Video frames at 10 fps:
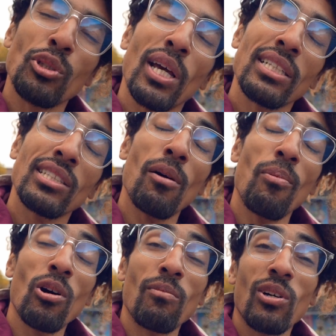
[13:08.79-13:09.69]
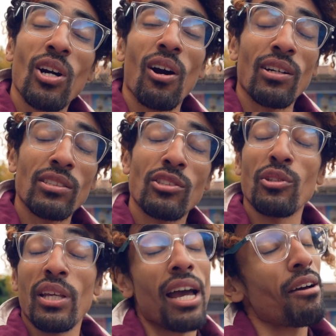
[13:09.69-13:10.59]
they sell Pokemon cards? Do
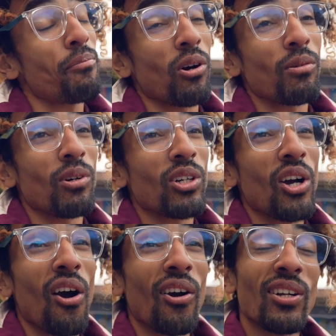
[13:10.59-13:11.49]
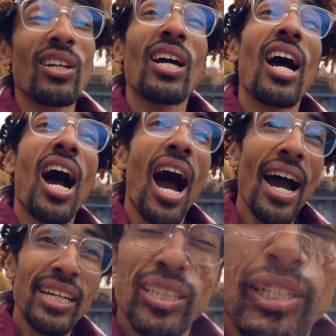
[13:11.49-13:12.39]
they have Pokemon card
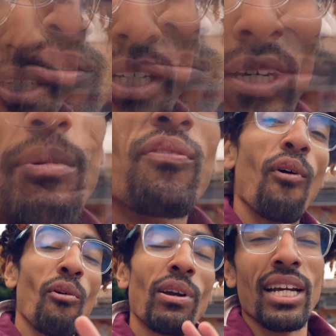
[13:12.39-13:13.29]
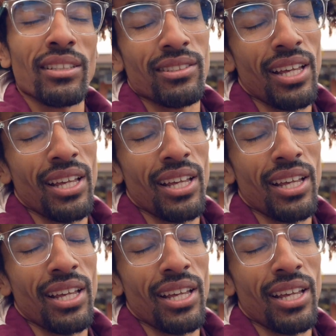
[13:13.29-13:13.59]
item? Before we answer